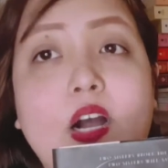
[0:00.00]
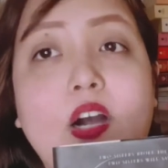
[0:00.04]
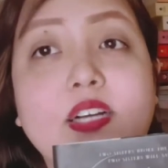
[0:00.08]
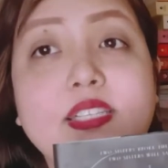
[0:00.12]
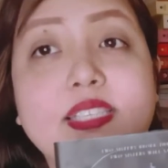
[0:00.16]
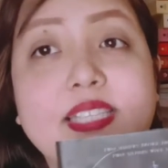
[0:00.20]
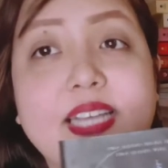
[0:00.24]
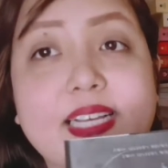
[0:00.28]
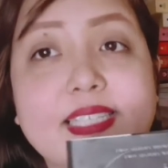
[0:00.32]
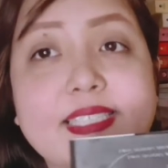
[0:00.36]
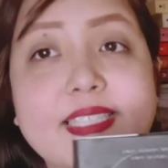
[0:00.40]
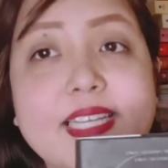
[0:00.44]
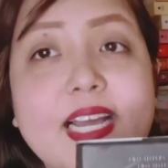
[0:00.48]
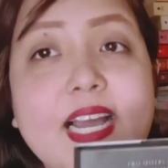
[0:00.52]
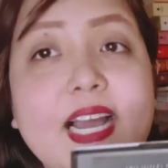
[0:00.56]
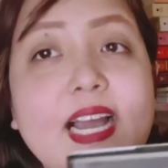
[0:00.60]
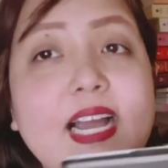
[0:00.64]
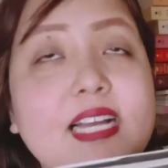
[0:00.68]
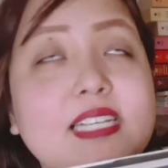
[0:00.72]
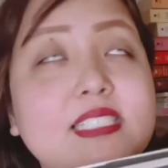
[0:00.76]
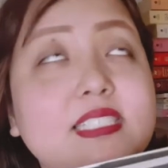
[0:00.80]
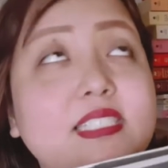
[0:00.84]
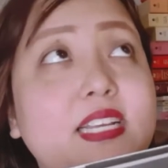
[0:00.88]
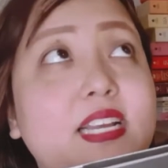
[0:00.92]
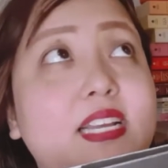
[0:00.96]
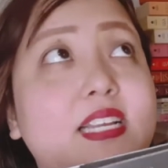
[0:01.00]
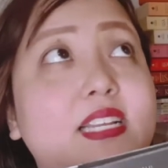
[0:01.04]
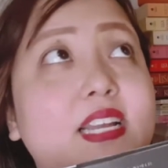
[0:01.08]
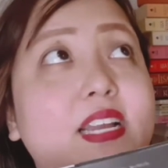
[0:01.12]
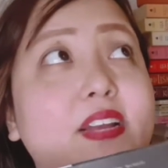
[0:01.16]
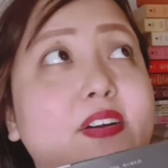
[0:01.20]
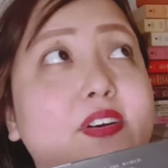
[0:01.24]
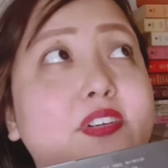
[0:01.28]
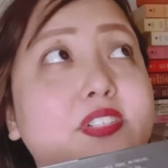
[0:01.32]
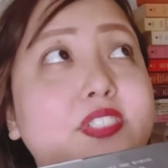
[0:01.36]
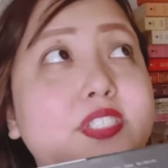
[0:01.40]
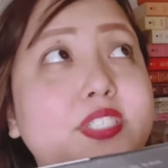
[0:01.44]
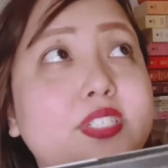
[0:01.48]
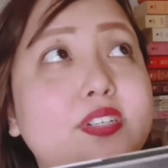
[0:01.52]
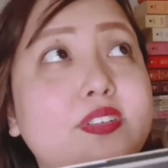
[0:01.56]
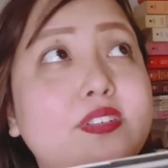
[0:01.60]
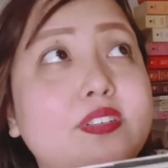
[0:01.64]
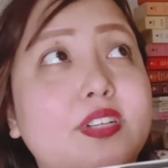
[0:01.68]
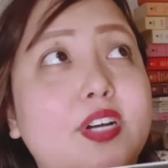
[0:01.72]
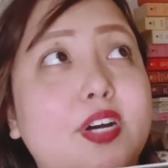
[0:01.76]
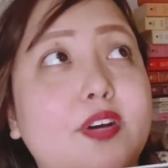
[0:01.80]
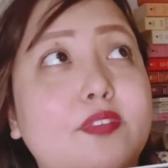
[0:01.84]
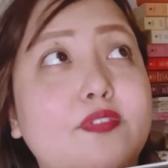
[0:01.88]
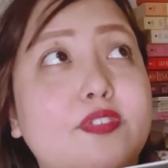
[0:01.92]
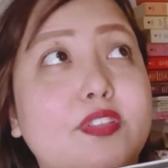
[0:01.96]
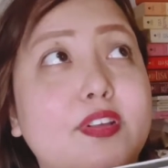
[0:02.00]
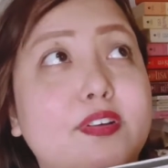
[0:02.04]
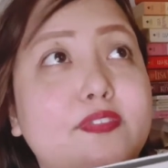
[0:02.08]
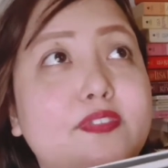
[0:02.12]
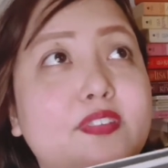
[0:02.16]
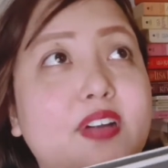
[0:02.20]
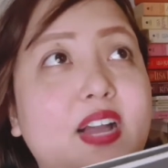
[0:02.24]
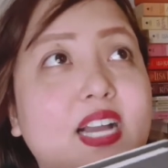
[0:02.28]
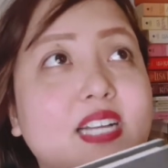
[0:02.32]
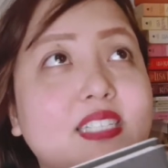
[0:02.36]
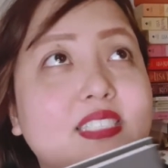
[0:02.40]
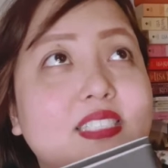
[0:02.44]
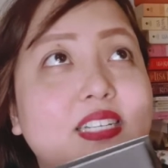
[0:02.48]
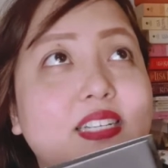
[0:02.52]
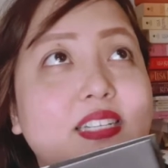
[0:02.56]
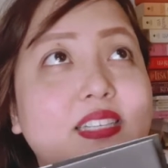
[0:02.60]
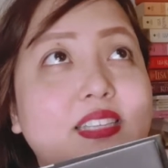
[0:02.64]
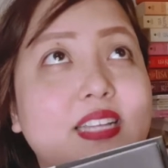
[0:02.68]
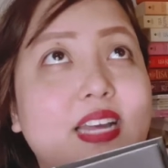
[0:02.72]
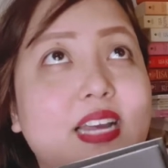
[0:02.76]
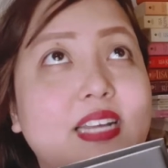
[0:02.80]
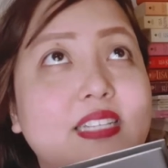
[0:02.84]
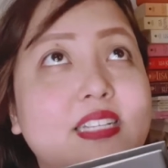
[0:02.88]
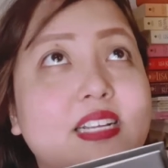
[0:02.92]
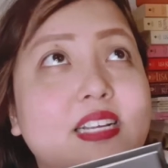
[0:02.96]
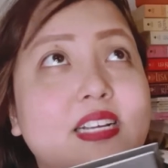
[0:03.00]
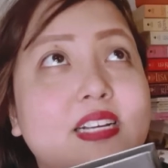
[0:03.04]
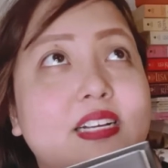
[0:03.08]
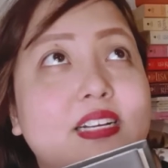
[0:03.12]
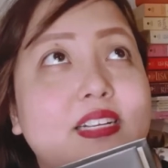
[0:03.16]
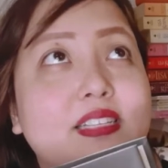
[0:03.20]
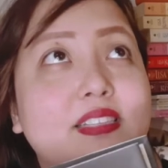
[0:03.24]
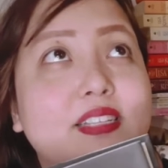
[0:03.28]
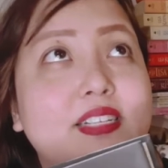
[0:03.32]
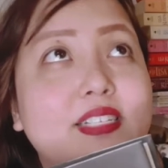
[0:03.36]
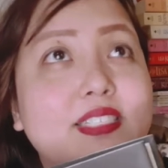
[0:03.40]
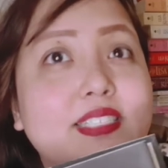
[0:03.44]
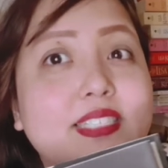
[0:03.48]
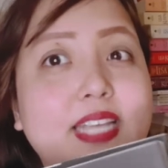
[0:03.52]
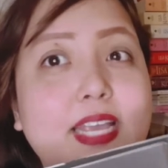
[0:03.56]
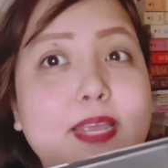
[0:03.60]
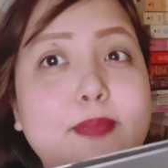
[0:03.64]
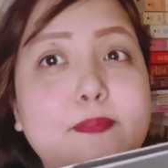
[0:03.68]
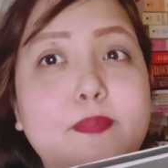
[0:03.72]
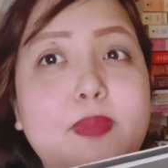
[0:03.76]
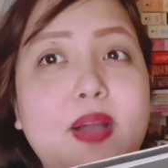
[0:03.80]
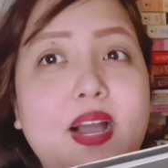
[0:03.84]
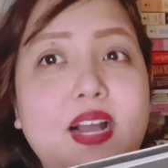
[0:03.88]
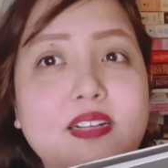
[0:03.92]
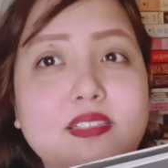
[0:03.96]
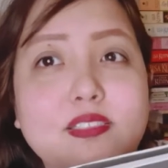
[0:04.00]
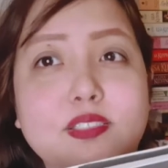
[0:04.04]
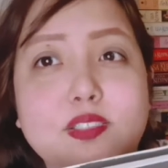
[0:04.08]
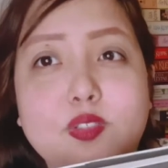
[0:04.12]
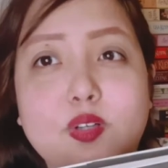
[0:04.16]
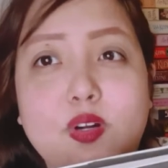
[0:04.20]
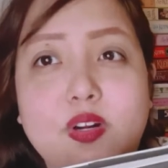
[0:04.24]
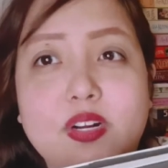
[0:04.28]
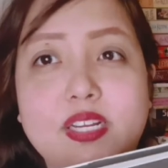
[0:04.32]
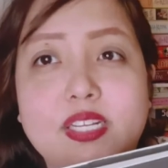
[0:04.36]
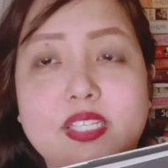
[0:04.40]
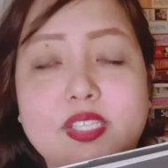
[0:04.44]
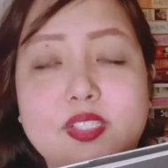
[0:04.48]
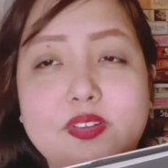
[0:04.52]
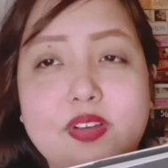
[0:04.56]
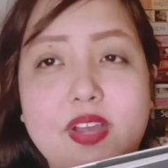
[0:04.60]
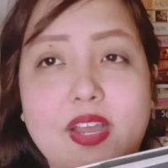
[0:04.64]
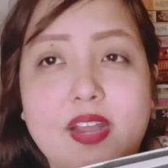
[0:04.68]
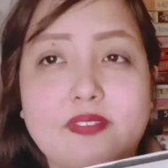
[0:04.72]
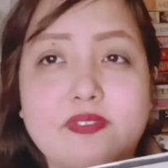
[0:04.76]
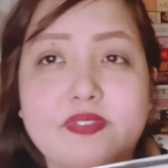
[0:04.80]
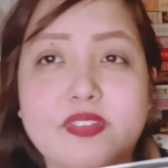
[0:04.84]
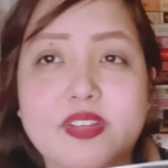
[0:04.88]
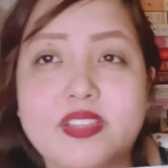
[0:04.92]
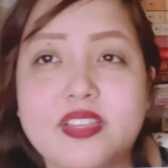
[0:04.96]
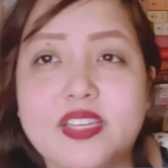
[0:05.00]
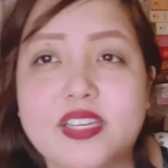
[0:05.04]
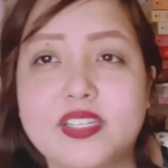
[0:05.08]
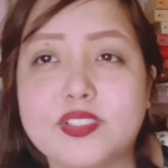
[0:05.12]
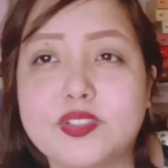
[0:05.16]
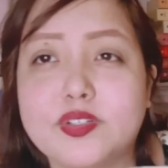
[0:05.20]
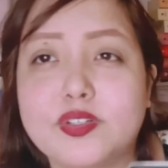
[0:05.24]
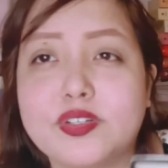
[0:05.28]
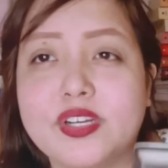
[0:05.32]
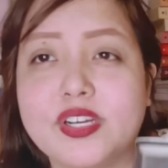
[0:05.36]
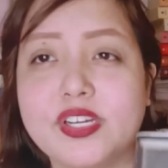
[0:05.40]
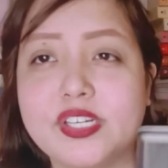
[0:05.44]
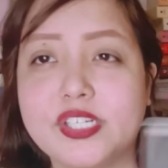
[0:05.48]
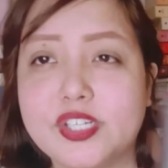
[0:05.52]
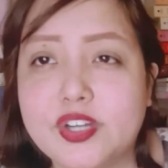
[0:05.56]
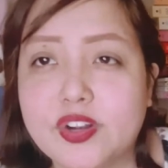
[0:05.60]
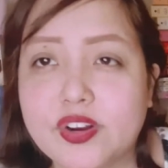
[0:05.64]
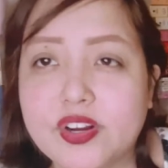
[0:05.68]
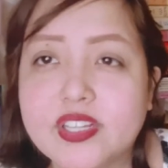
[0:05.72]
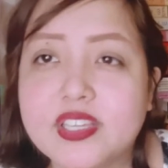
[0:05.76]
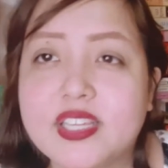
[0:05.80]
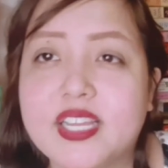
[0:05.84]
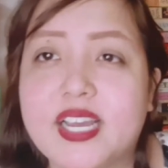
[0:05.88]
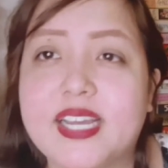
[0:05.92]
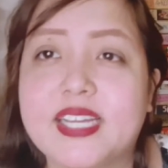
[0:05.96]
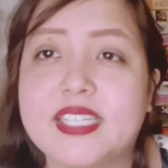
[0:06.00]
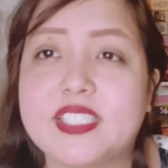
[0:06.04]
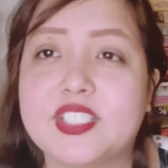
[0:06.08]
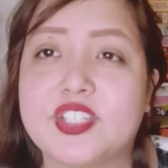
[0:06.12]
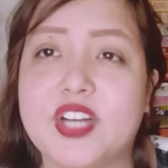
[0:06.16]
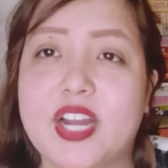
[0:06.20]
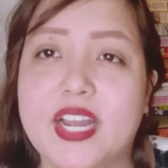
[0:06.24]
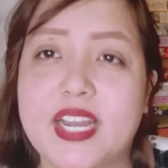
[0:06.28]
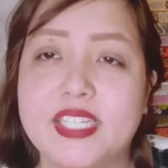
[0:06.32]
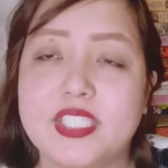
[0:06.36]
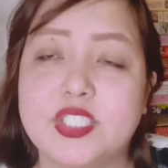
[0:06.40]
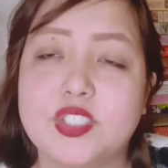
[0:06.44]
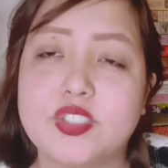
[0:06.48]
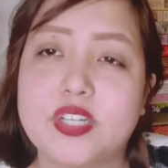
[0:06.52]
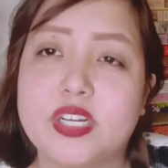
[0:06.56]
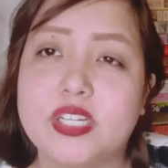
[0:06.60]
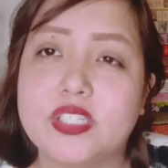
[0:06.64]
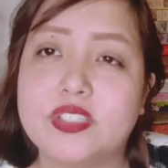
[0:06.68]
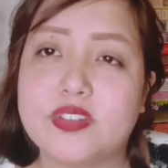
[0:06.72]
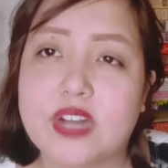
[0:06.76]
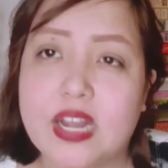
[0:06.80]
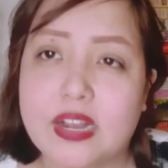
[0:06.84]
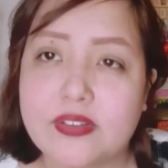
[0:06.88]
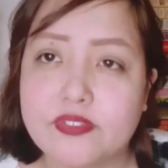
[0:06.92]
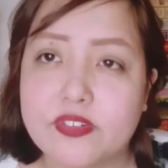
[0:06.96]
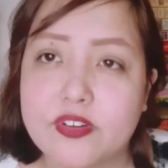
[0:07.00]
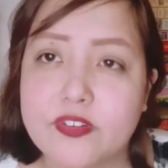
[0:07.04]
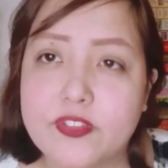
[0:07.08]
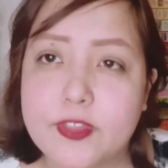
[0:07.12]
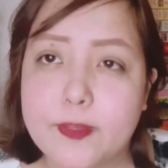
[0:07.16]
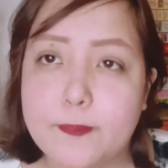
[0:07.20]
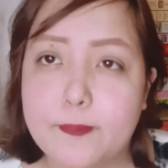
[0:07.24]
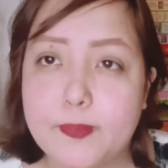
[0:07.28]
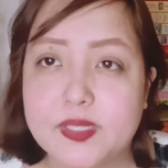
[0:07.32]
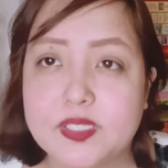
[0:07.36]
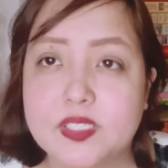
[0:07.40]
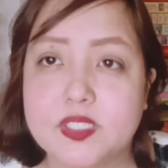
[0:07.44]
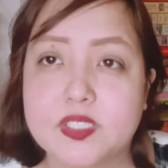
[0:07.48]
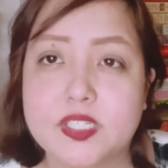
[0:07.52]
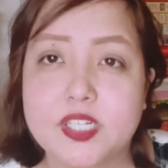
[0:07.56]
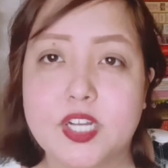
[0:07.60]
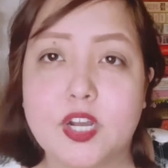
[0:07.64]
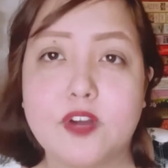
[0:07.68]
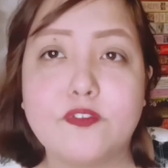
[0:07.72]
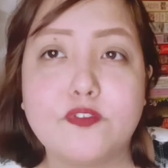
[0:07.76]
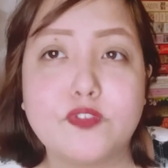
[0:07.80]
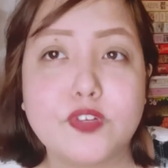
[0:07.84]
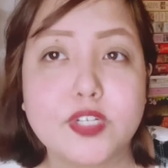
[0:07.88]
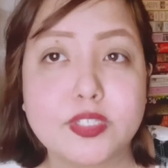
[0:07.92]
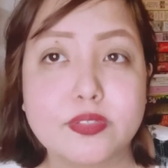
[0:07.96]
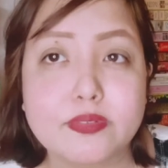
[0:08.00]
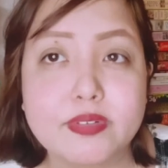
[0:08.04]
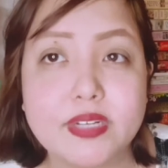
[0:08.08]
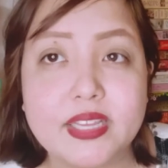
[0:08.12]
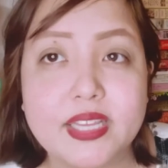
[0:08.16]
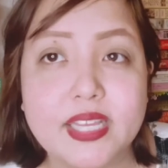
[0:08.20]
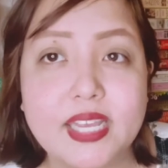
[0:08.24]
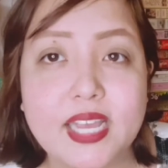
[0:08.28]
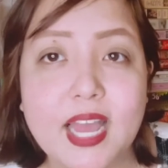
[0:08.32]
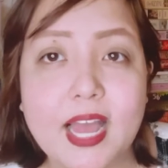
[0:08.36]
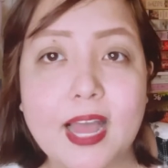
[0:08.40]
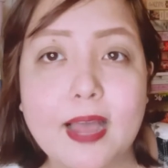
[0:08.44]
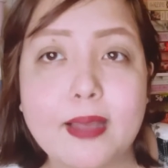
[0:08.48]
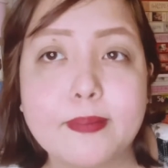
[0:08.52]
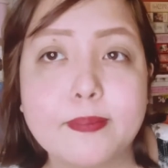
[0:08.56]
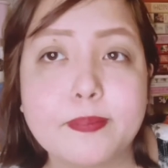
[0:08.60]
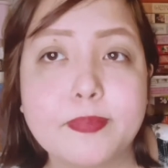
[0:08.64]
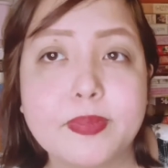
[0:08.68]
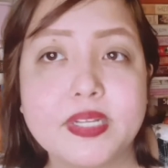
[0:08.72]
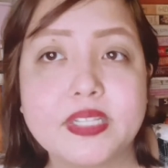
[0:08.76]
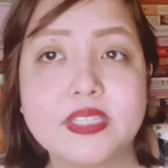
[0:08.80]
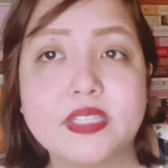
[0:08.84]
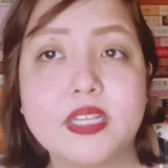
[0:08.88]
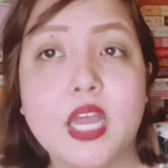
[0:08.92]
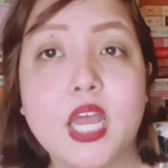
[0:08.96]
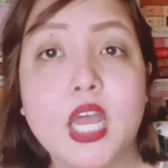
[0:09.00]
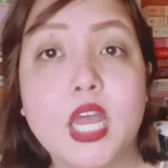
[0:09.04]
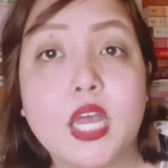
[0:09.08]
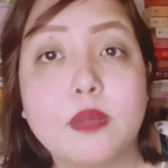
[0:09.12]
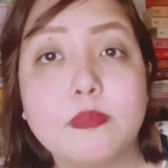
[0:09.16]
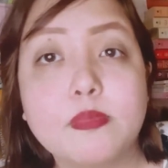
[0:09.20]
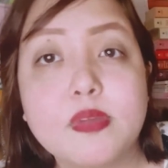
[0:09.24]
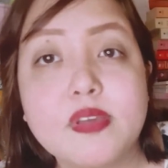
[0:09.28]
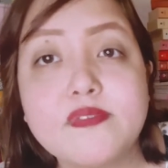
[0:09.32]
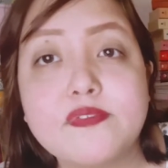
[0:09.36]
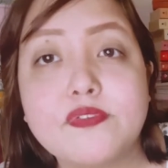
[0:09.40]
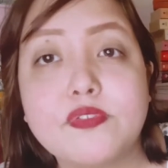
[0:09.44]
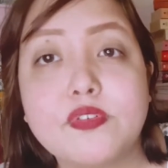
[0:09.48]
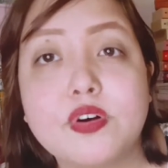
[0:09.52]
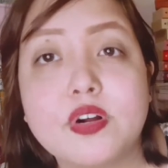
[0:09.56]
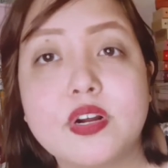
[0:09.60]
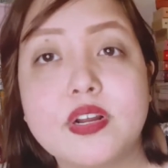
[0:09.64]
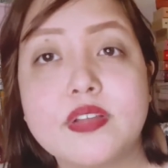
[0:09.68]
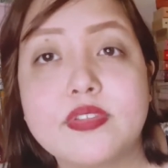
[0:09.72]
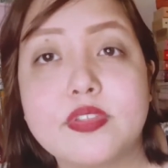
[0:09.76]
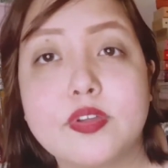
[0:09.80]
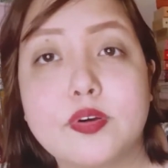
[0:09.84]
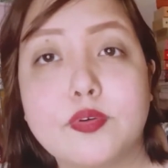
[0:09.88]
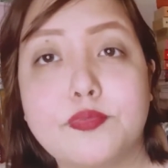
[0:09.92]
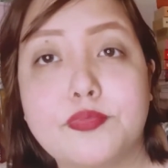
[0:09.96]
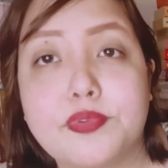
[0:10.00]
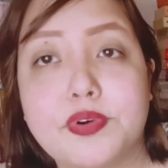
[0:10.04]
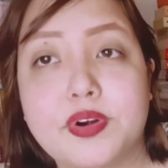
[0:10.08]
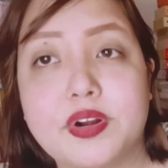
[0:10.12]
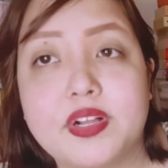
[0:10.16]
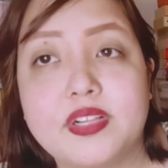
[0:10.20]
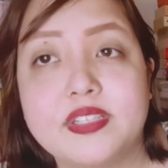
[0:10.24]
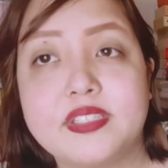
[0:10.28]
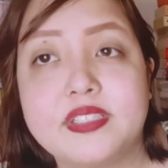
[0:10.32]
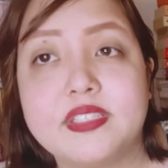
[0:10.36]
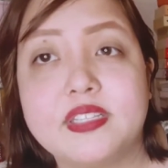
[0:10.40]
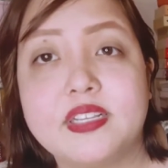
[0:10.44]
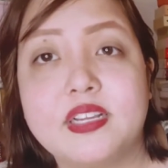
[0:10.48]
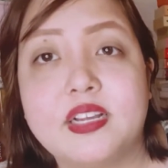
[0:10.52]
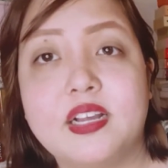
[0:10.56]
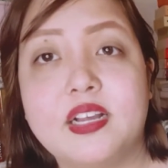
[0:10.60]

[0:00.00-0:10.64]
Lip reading: Odessa has. I also love the fact that there's a backstory to everything, so you're like trying to unravel the mystery of what really happened before the world